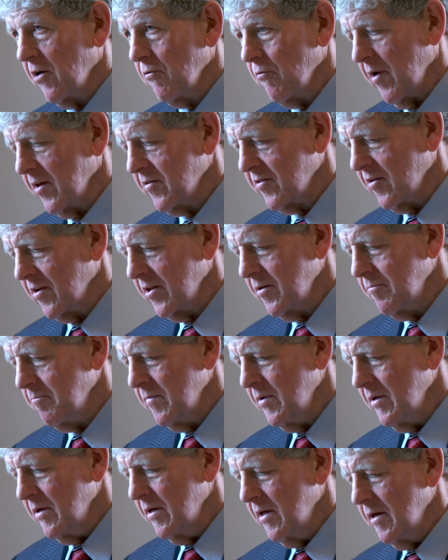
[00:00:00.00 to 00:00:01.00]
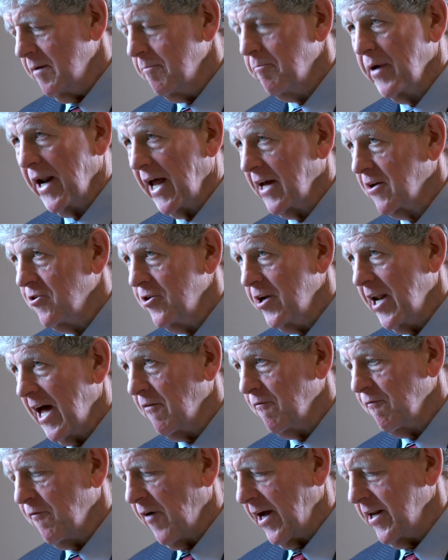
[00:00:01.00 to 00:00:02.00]
outwrestle him, but I couldn't
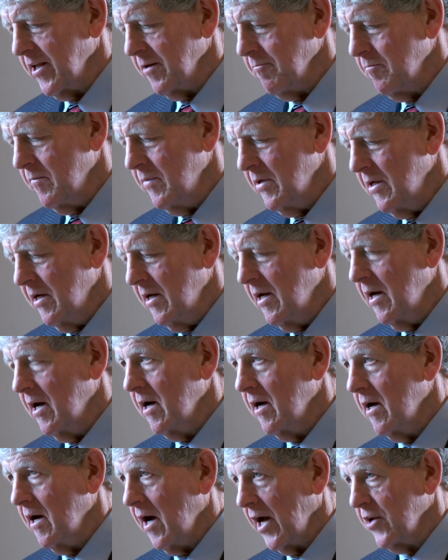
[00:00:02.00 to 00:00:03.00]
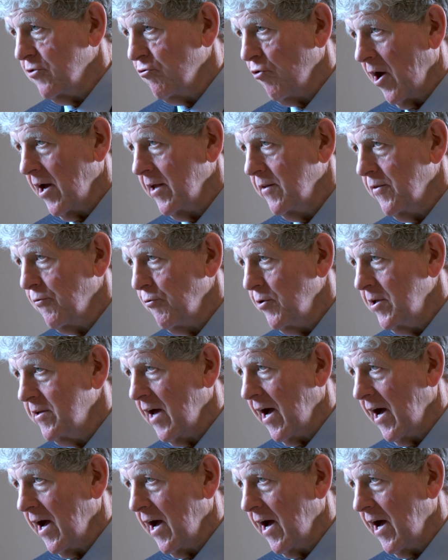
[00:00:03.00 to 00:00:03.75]
outfight him. I tried 3